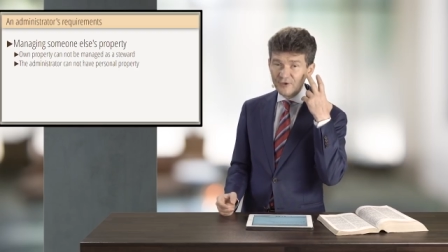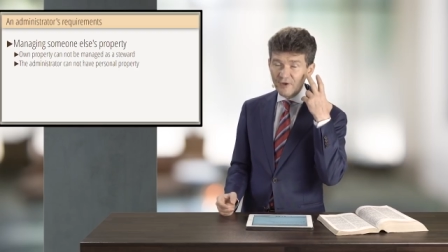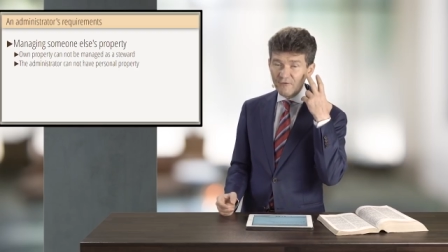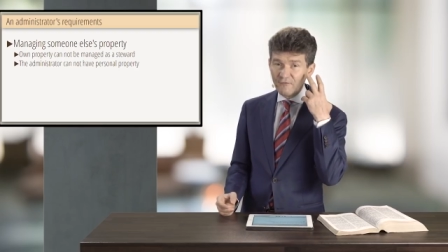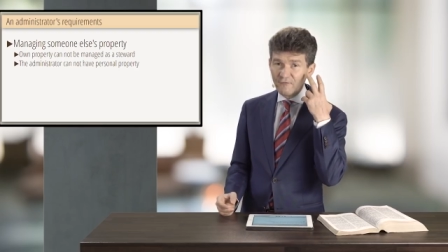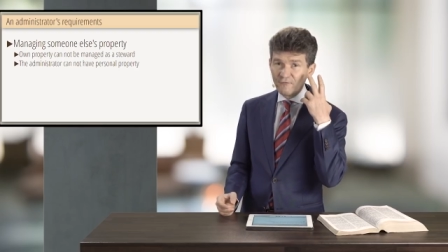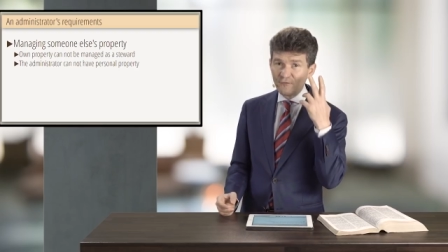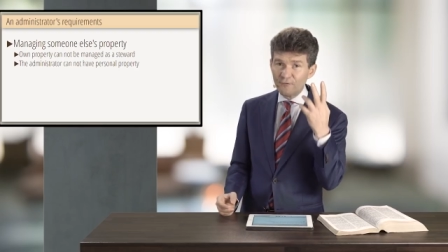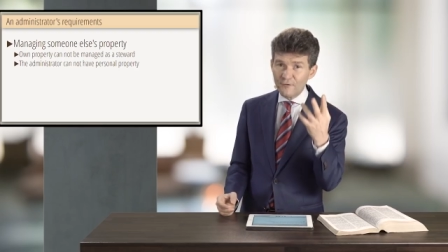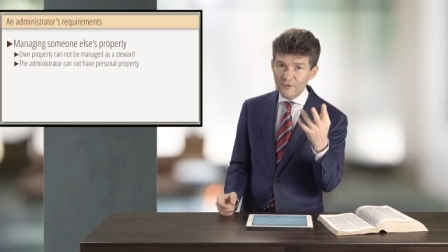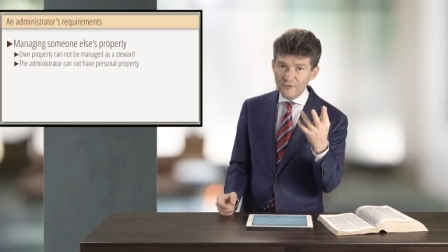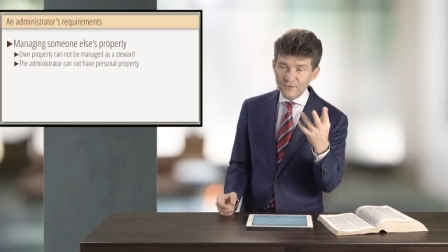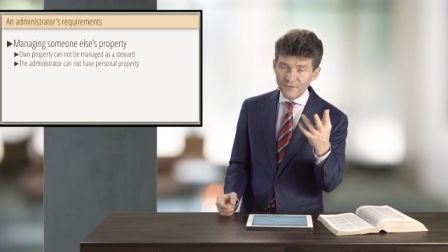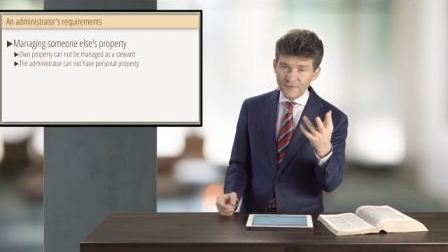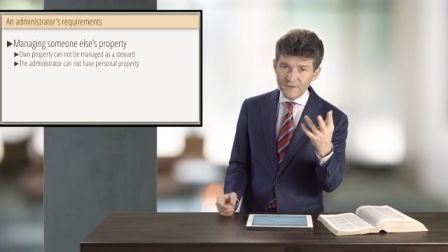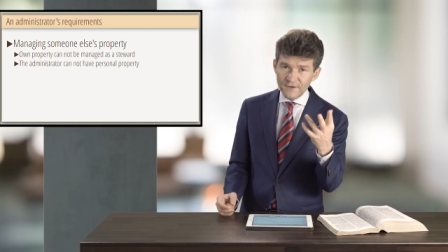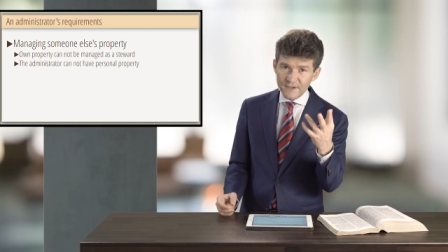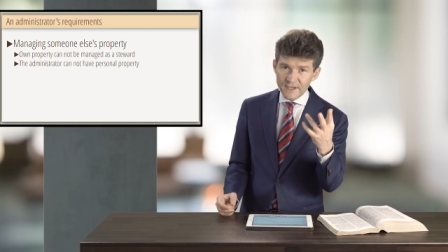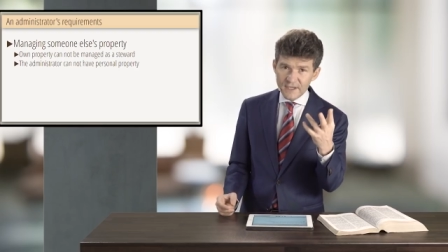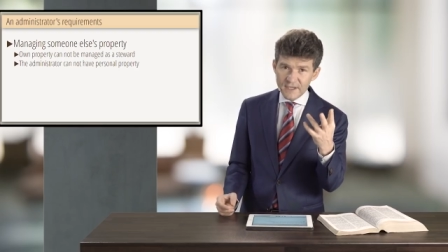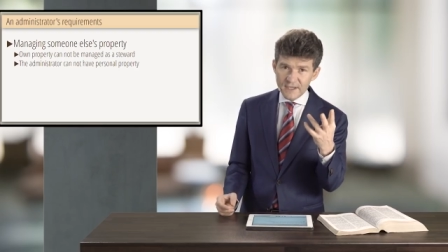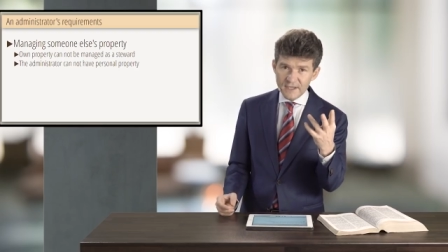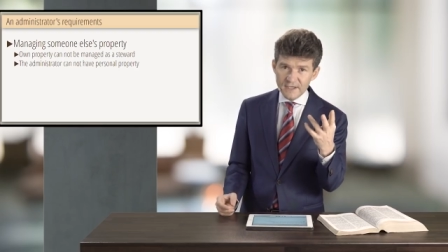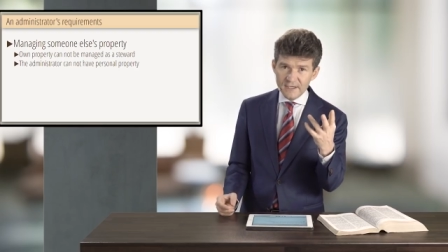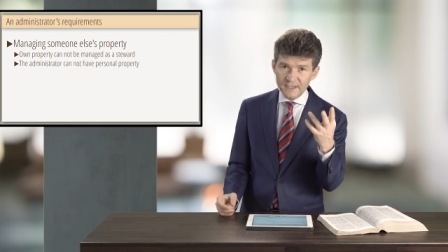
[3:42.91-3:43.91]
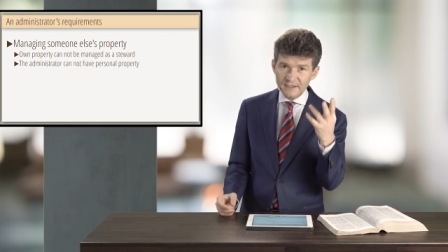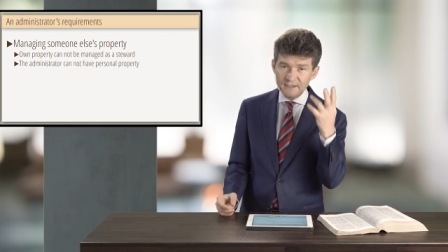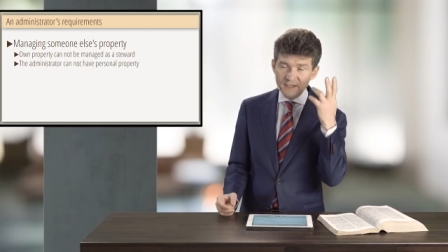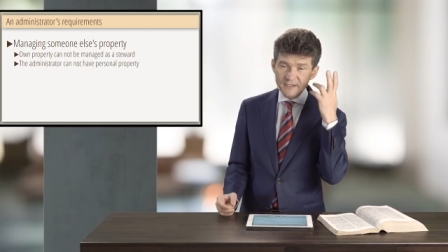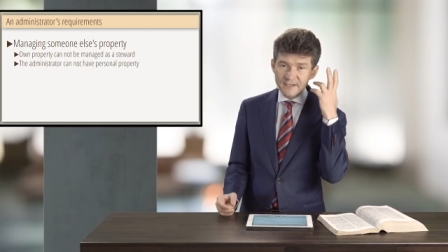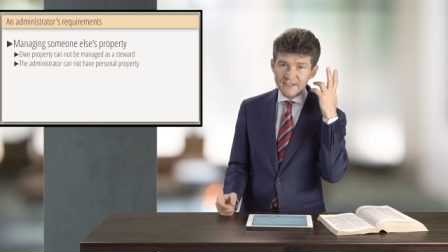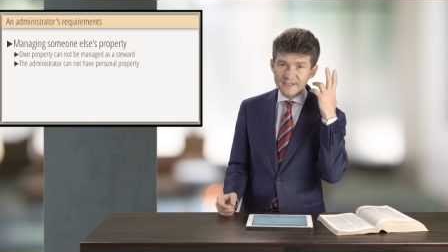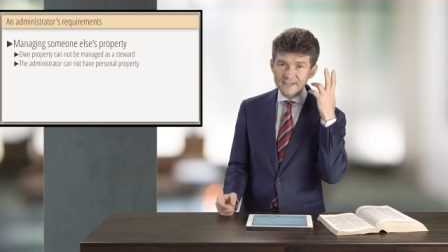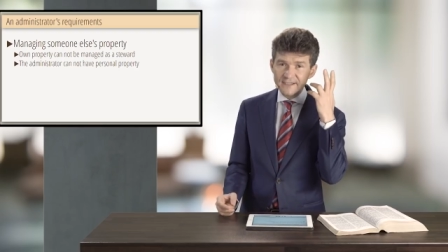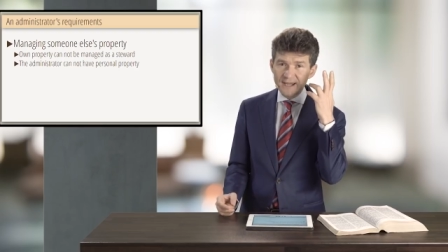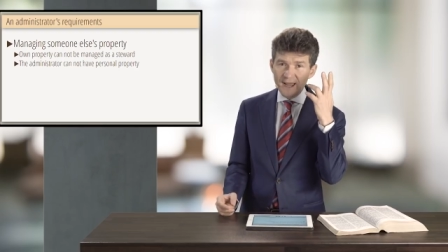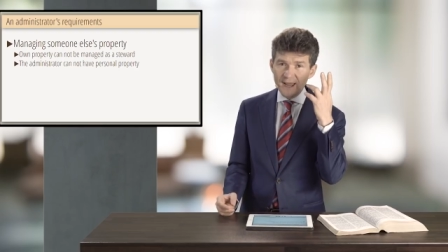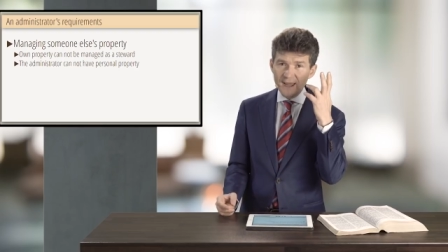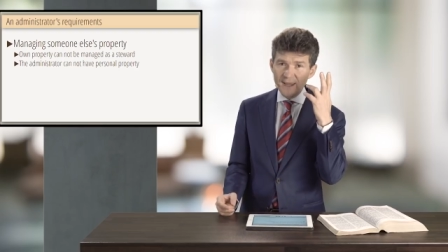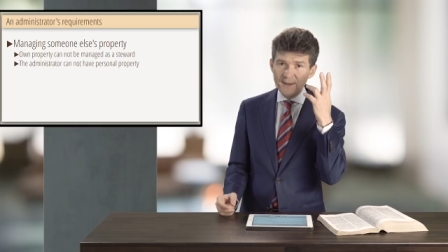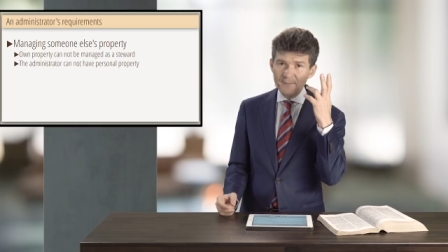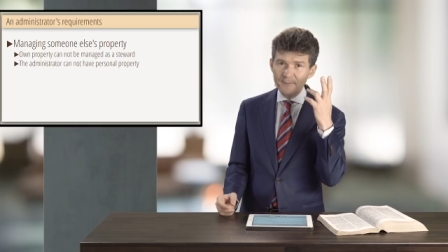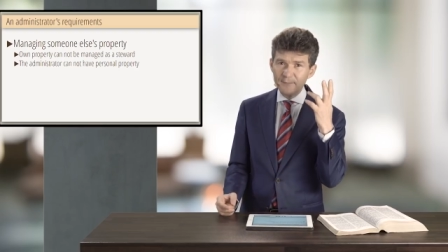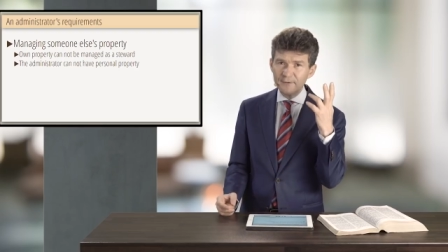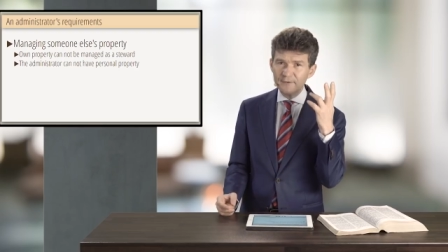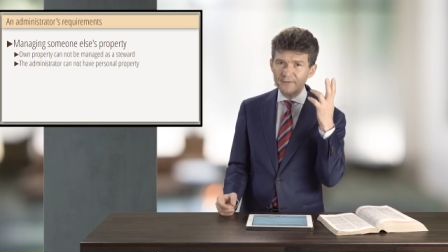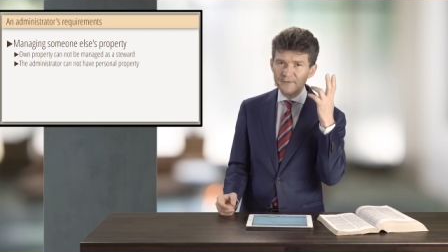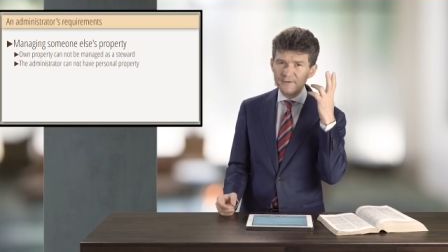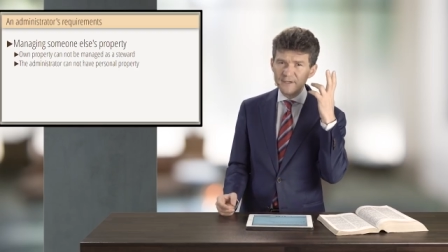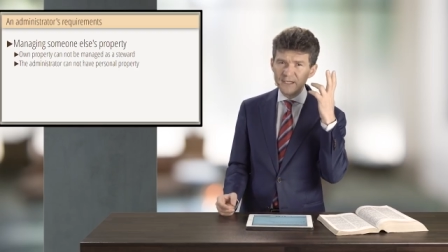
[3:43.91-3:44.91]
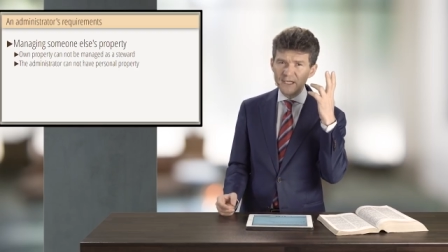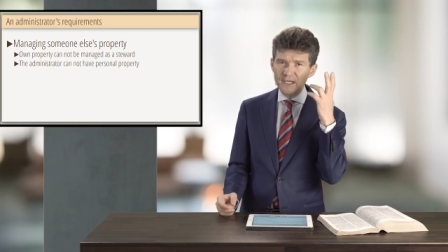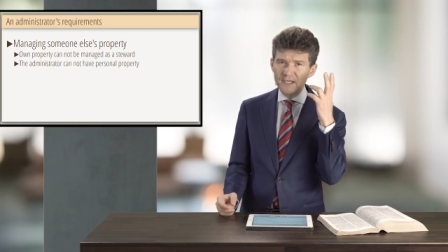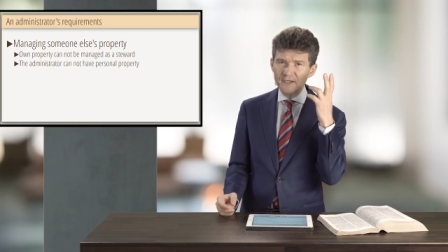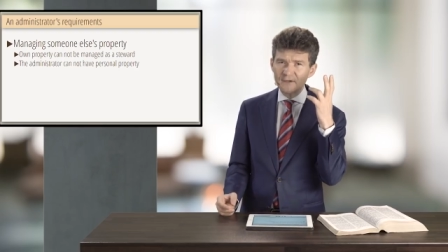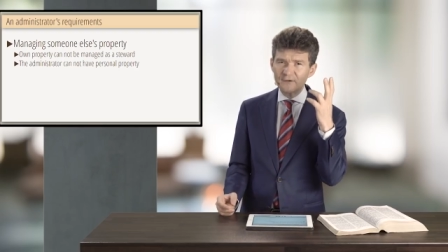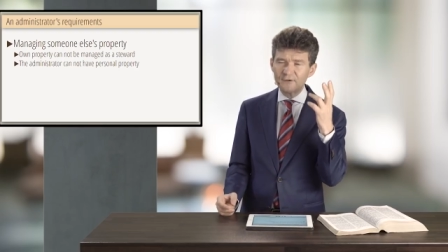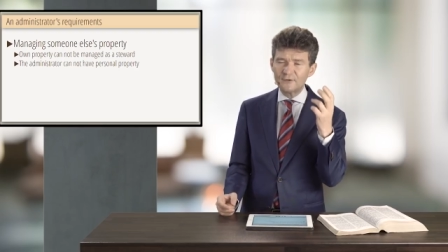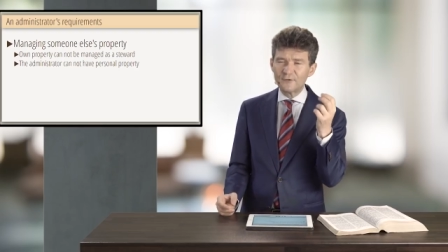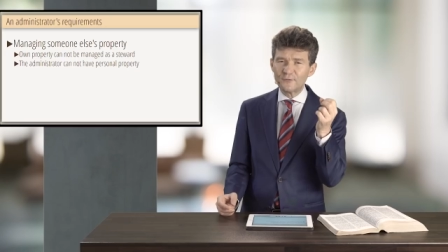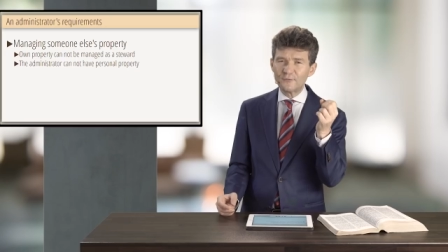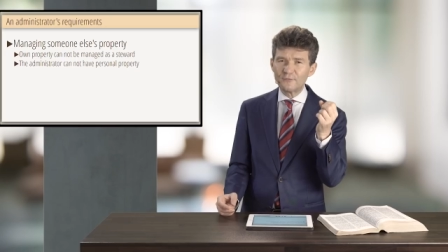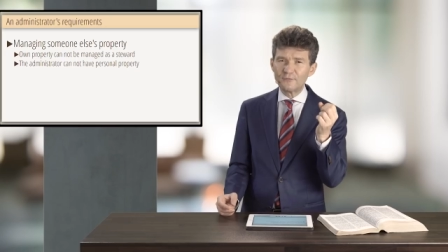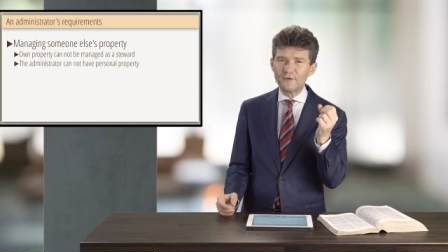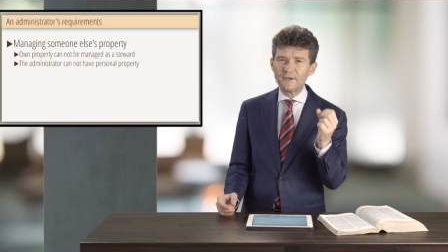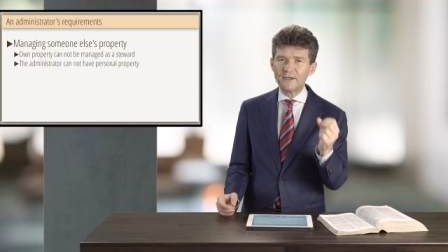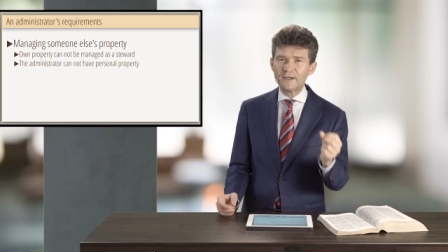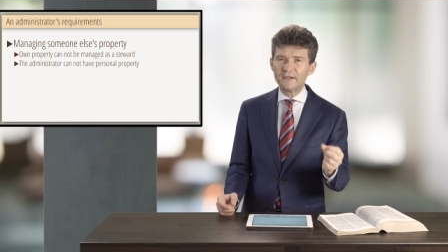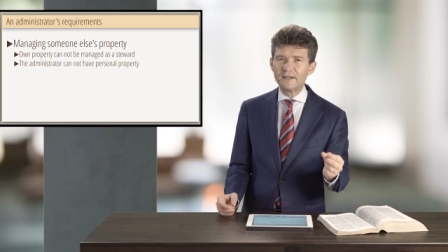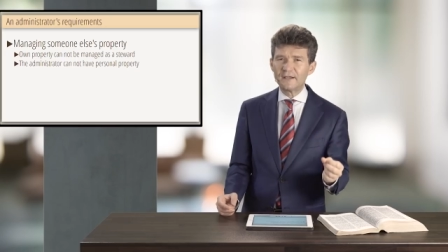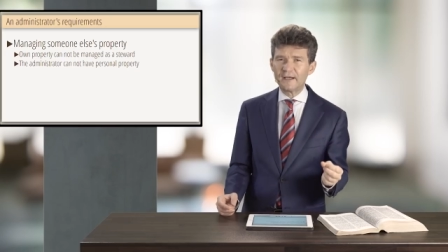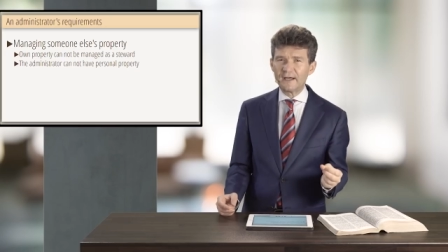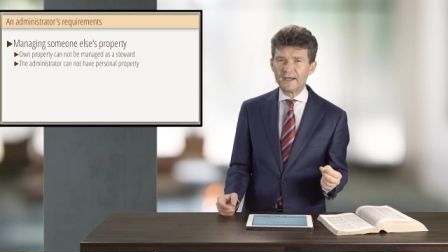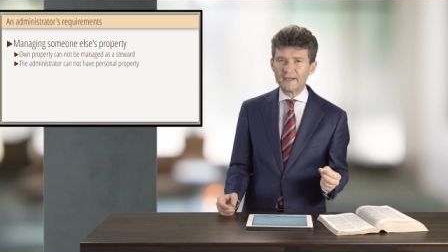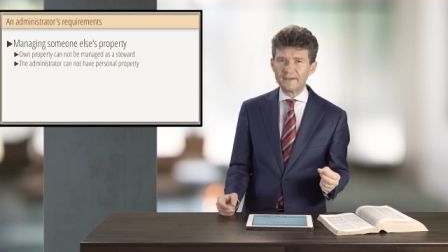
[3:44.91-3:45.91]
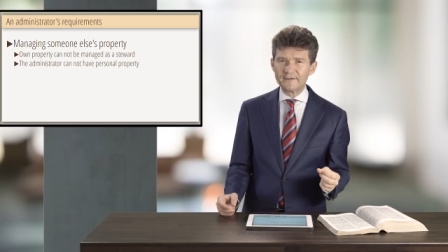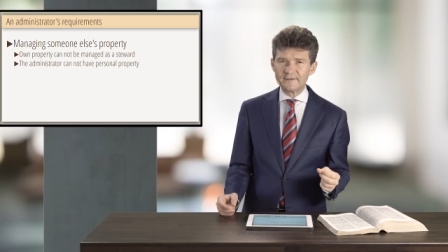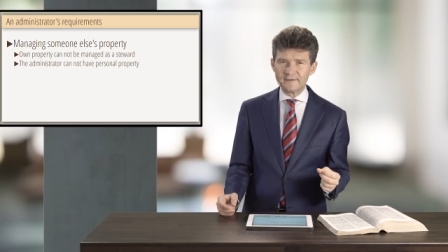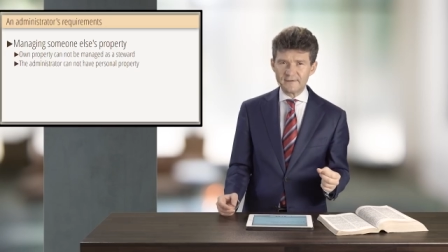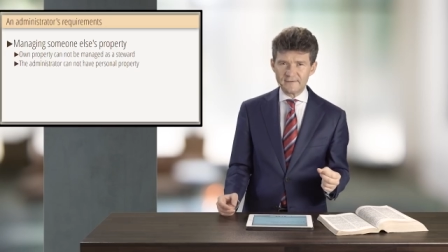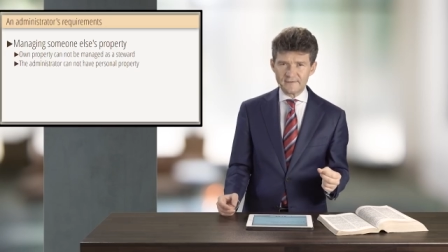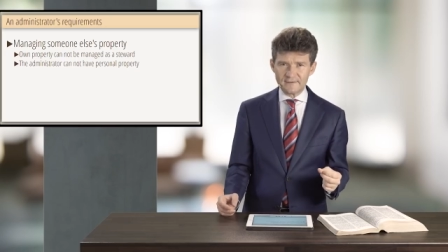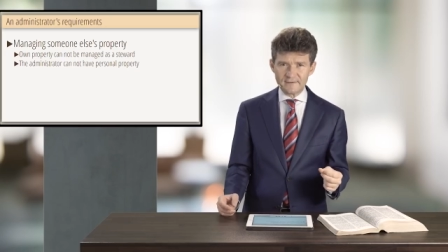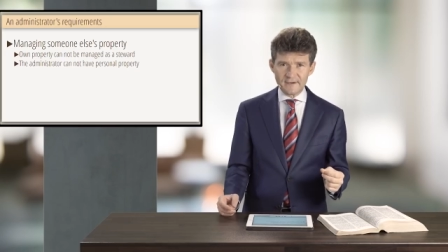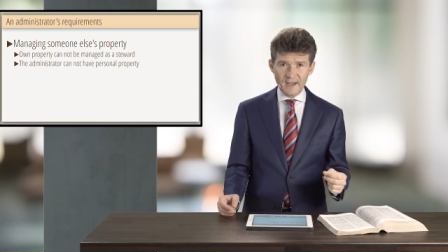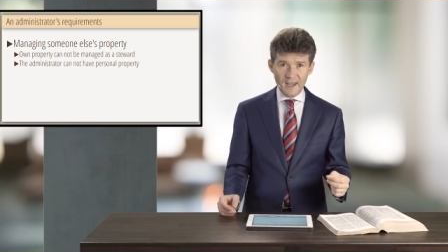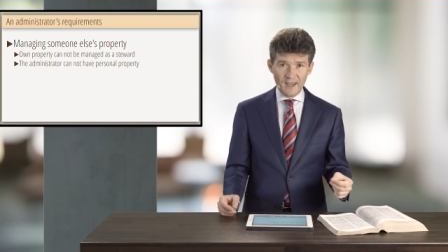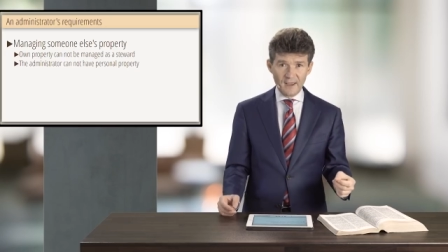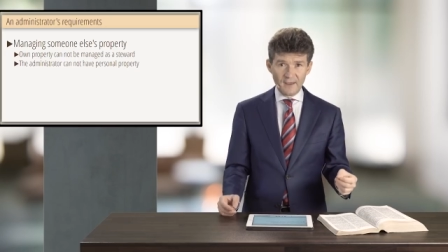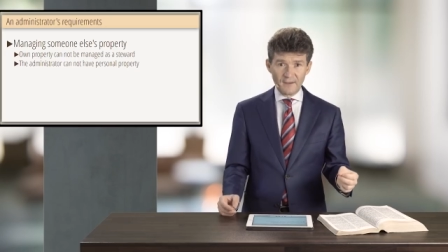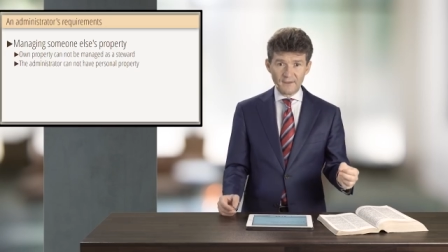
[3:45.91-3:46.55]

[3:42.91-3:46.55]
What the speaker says: first thing a disciple needs to realize is